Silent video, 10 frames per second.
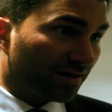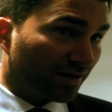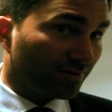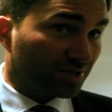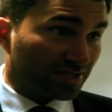
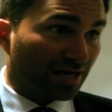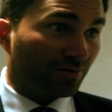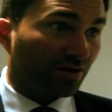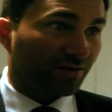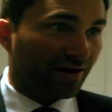And it was the
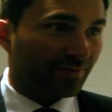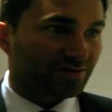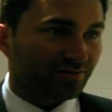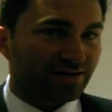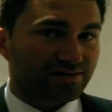same kind of
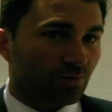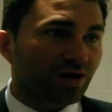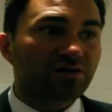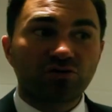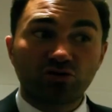atmosphere. It's a
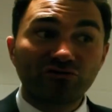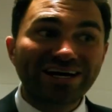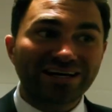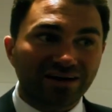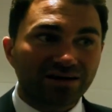wonderful
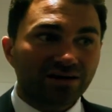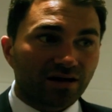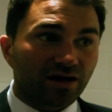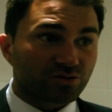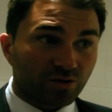arena
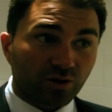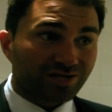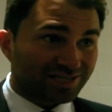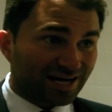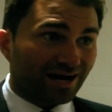as well,
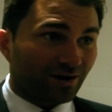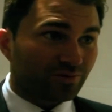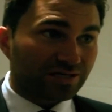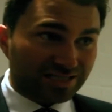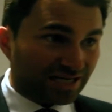with a setup
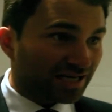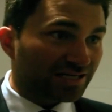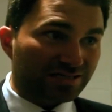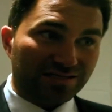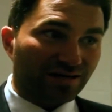with
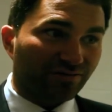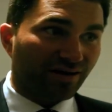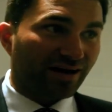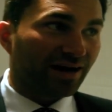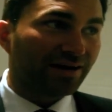tiers and stuff
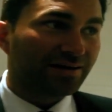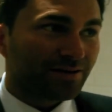like that.